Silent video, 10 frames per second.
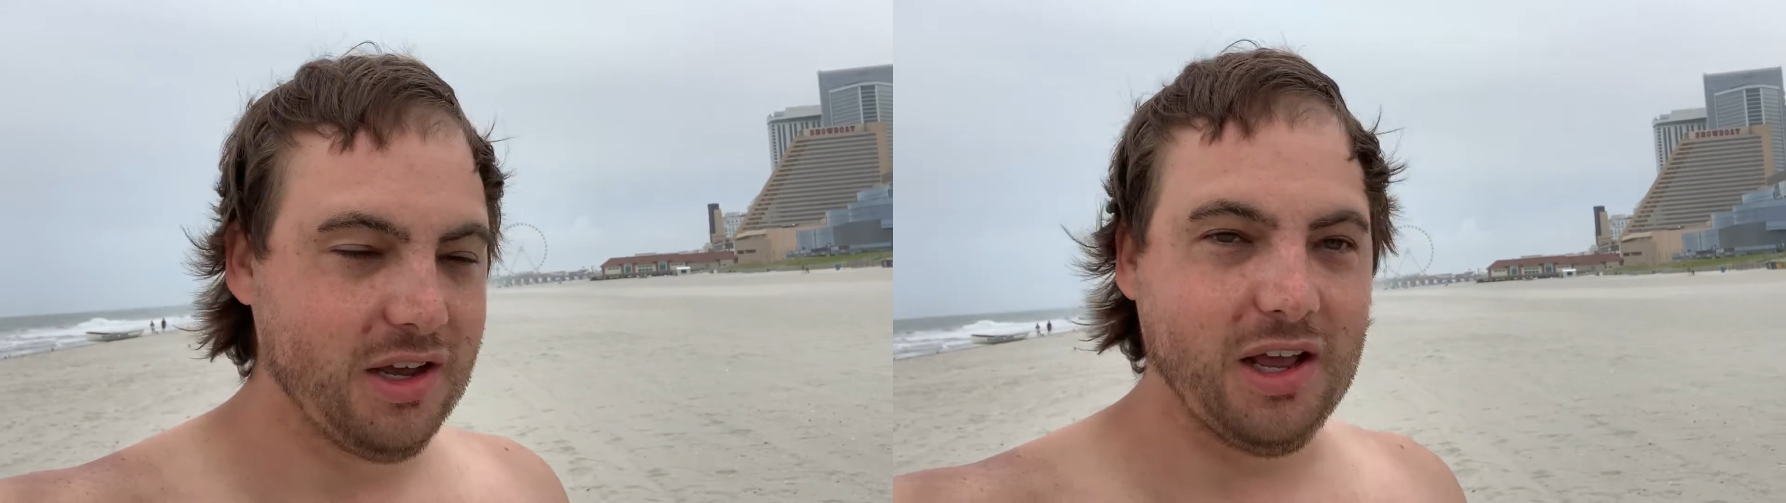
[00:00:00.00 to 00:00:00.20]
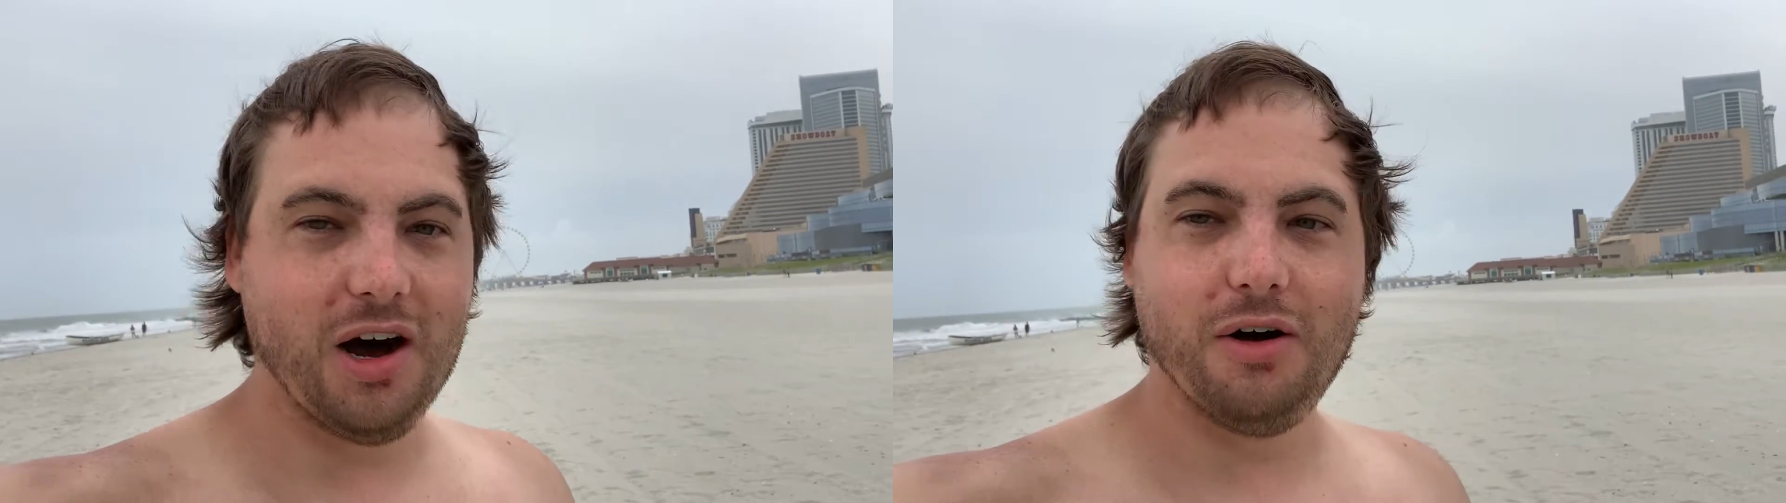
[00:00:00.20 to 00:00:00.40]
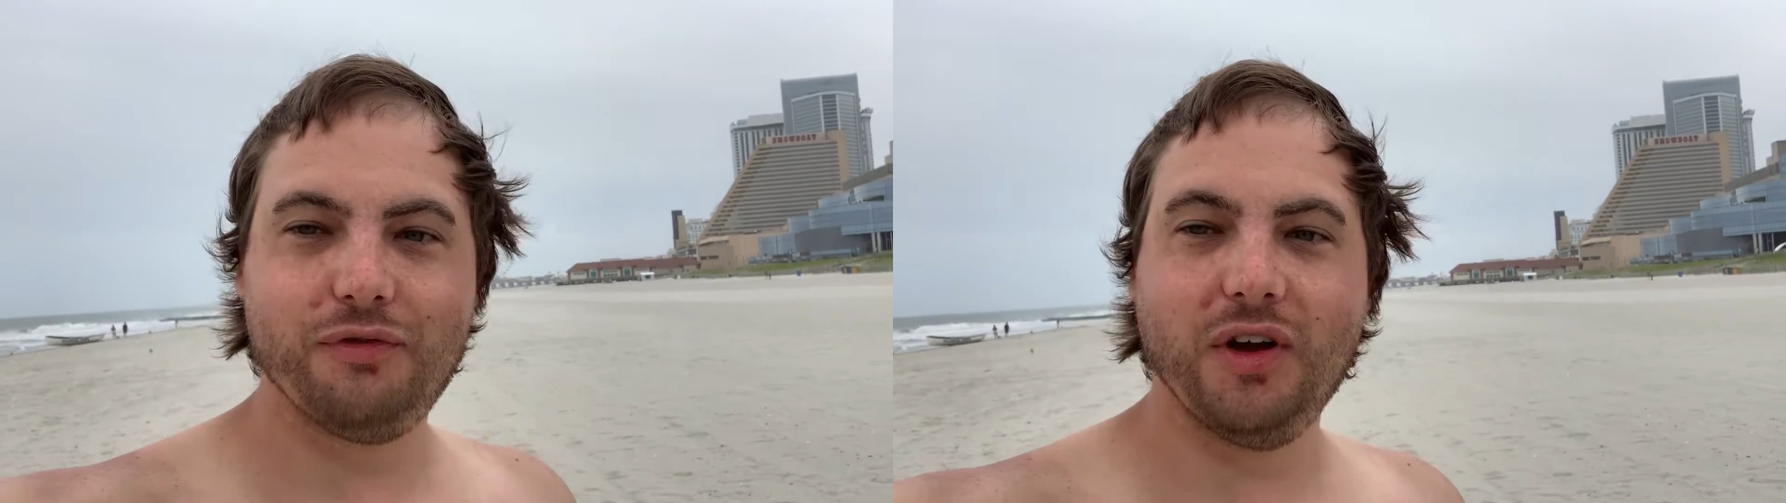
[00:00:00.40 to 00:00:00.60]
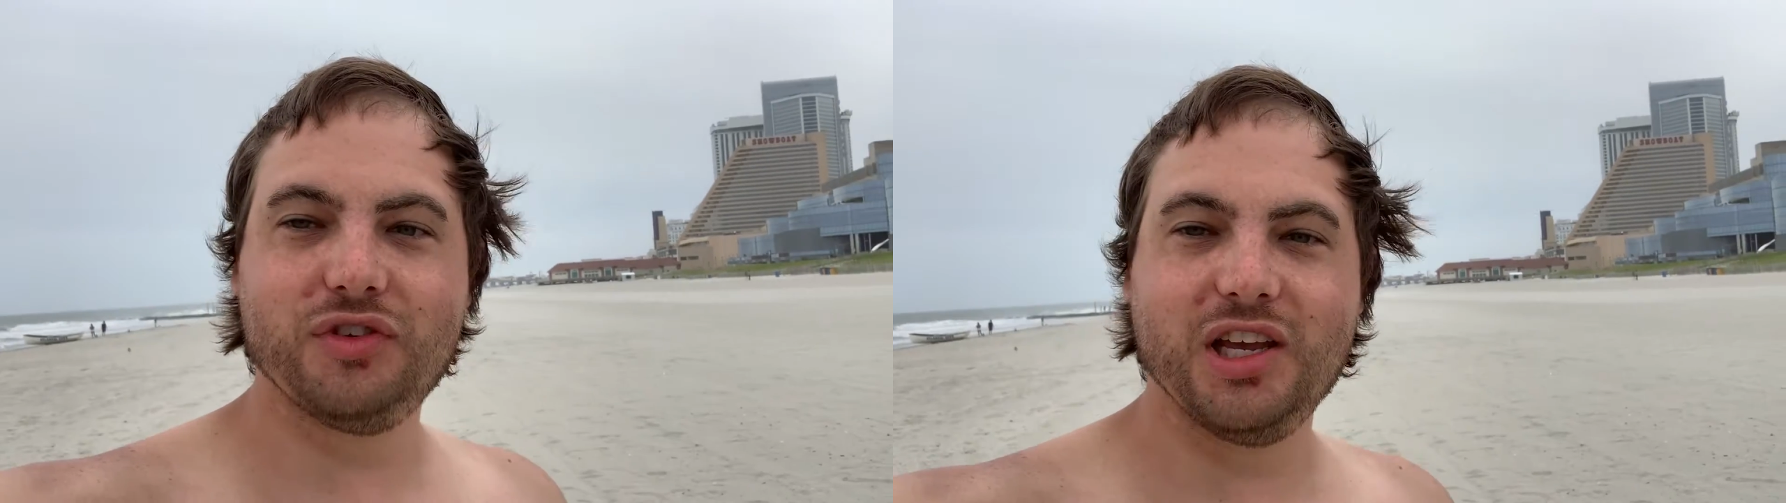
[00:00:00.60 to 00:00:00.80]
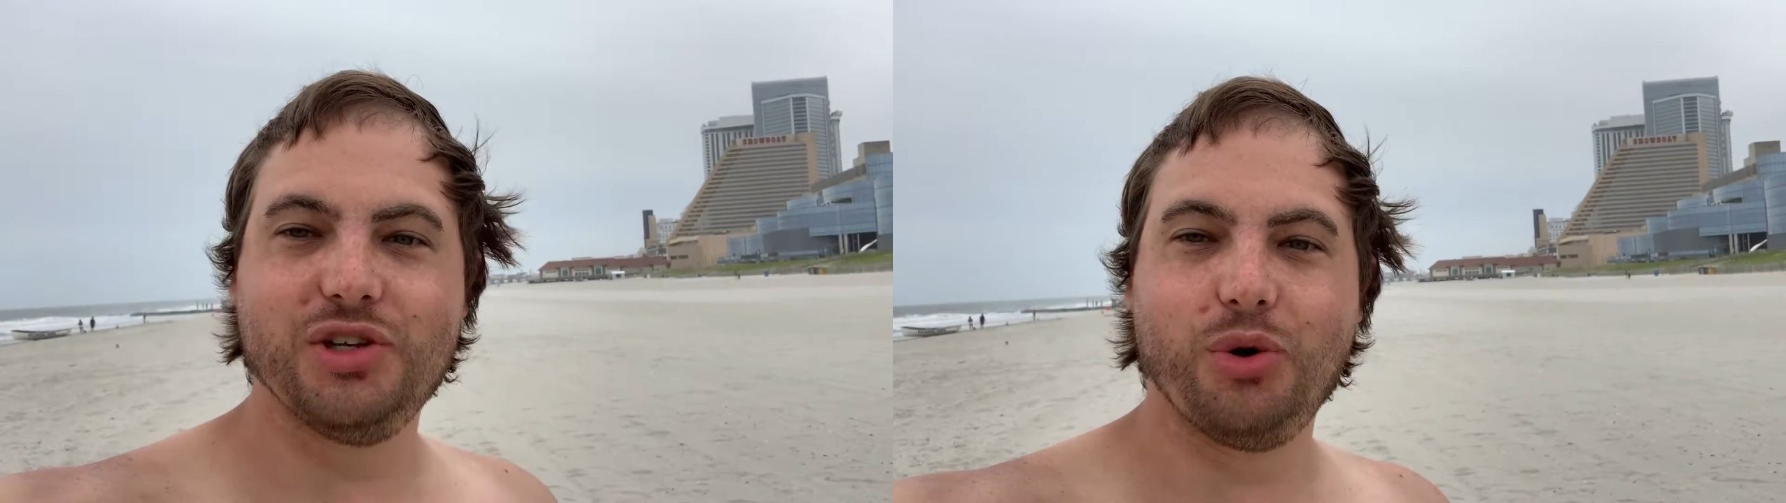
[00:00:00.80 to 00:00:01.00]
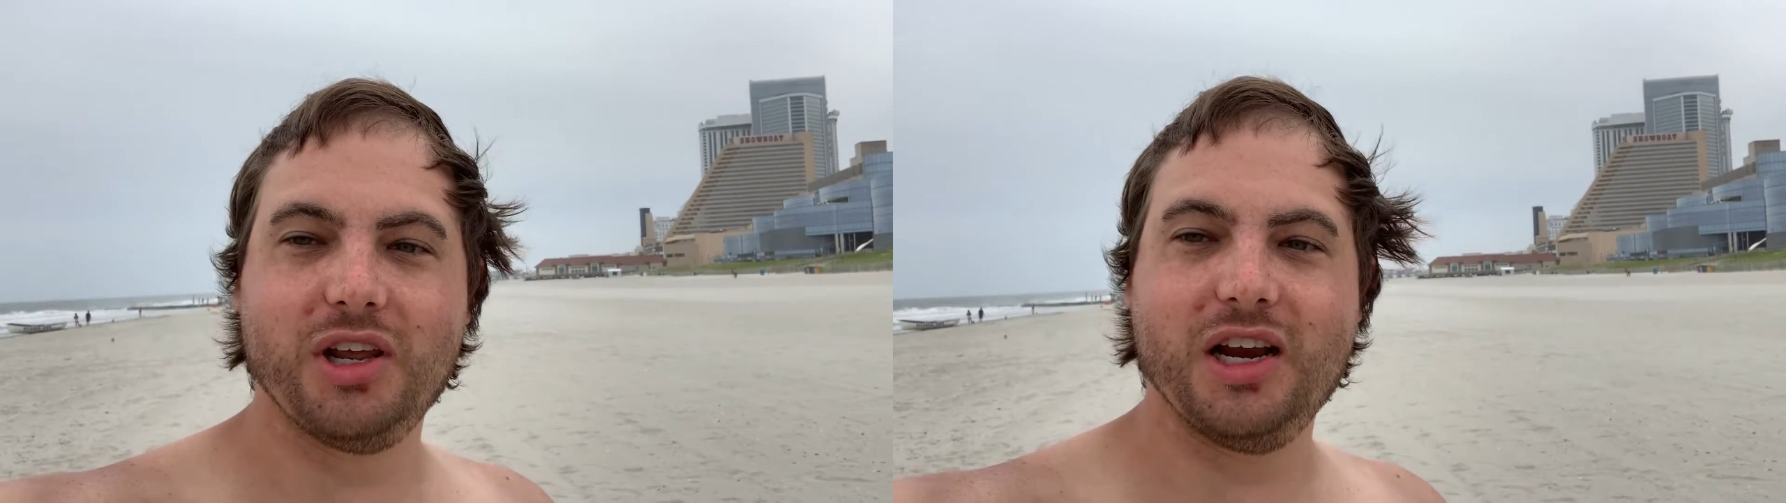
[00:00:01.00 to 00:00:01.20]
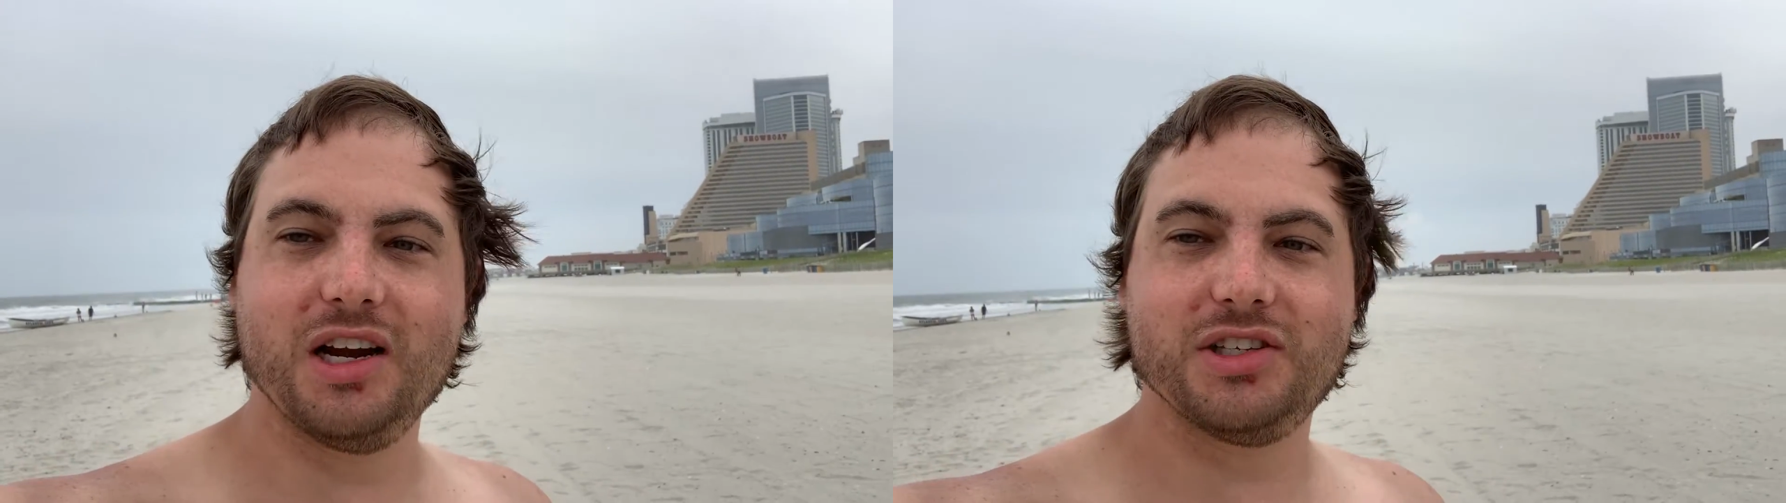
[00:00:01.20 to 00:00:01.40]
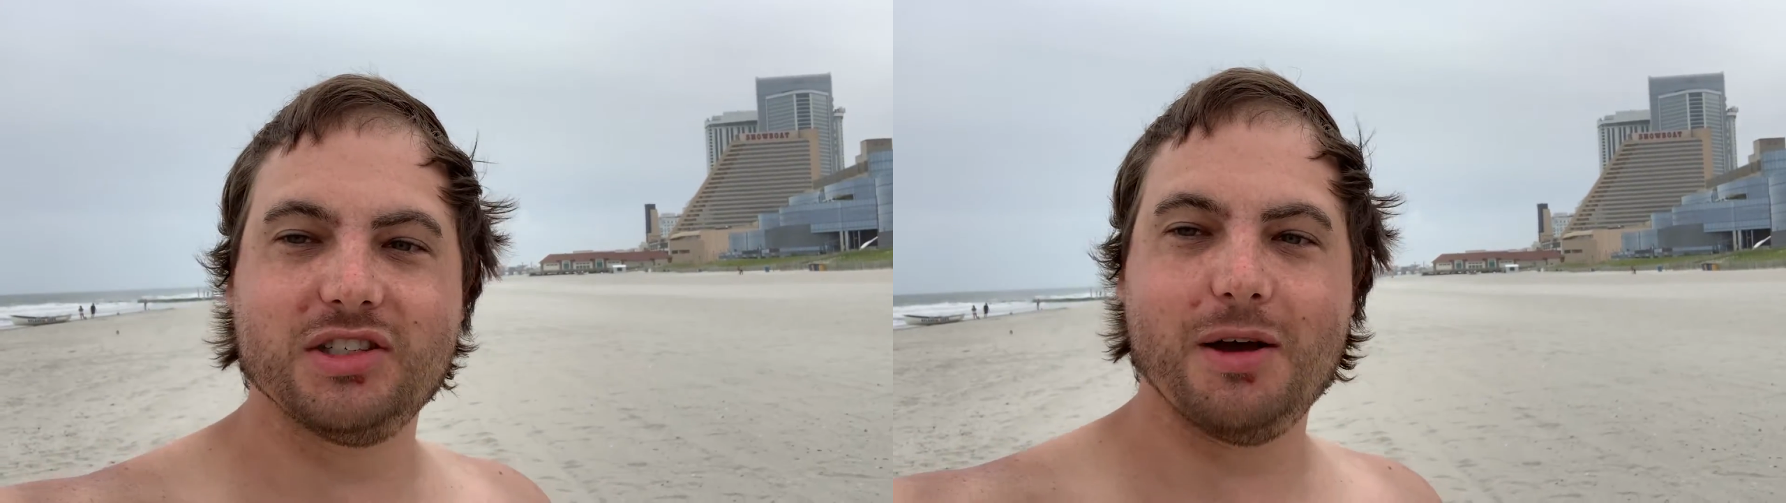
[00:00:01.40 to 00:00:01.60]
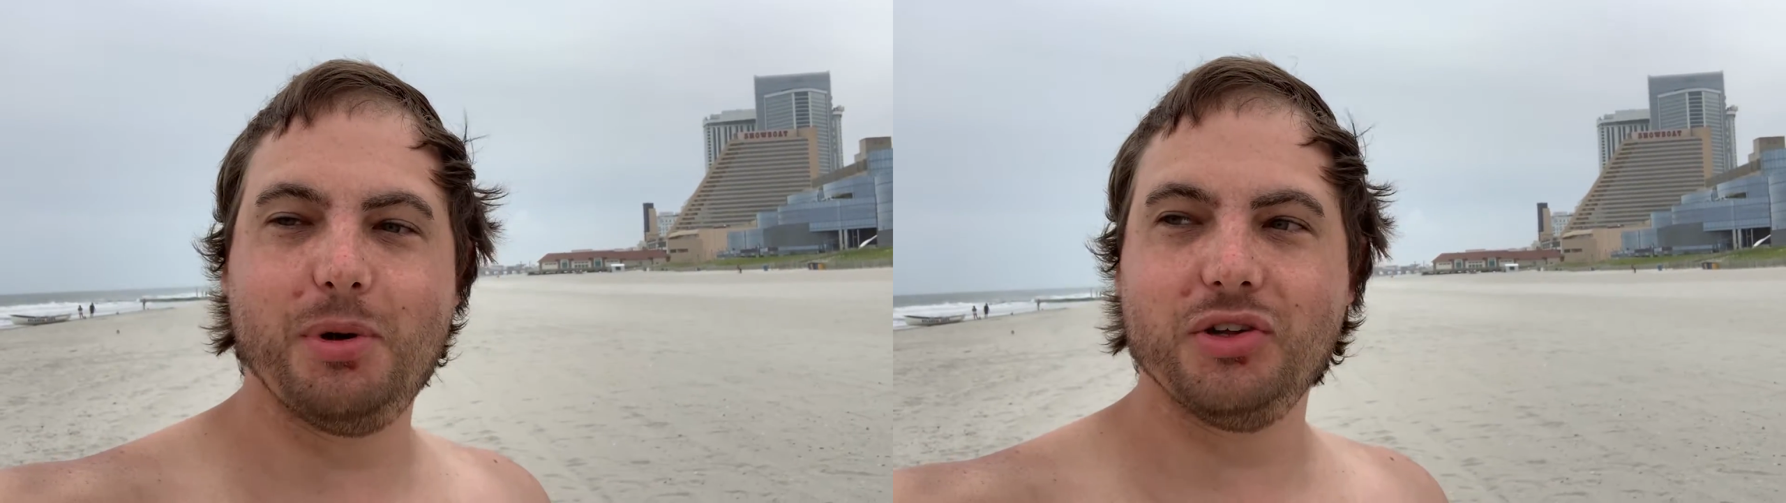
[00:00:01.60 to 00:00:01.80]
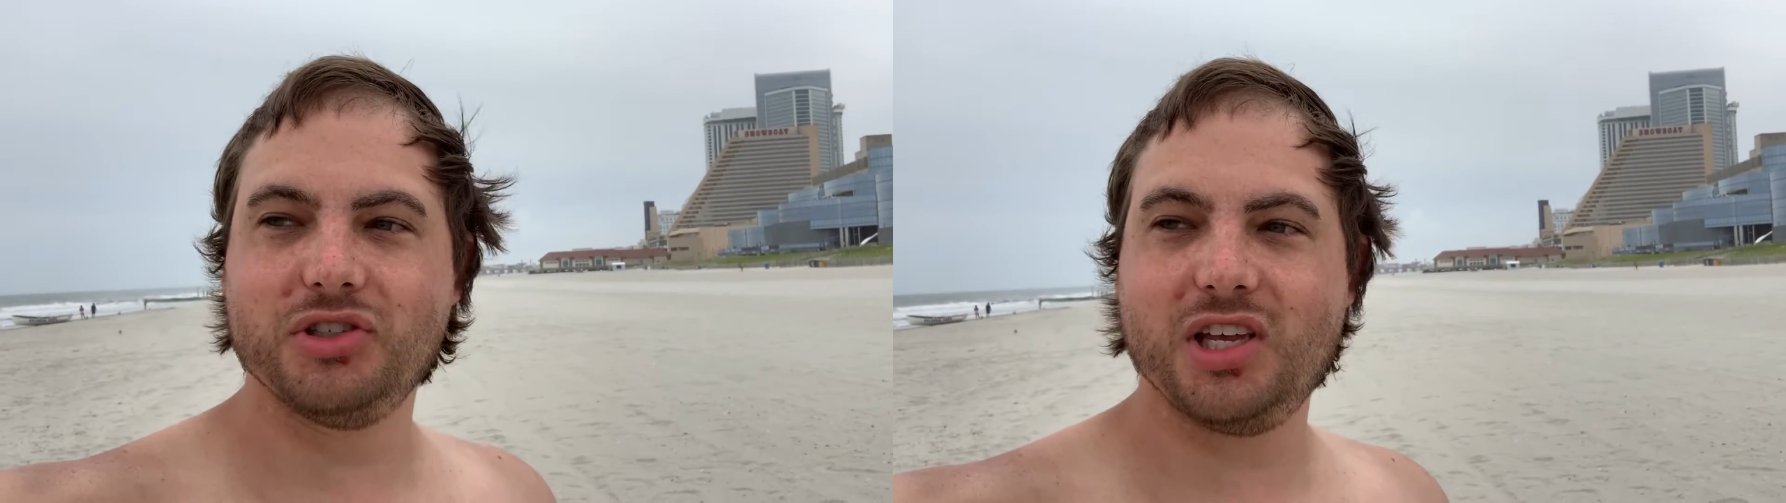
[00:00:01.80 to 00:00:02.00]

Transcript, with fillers: you know, 15, 20 years since I built a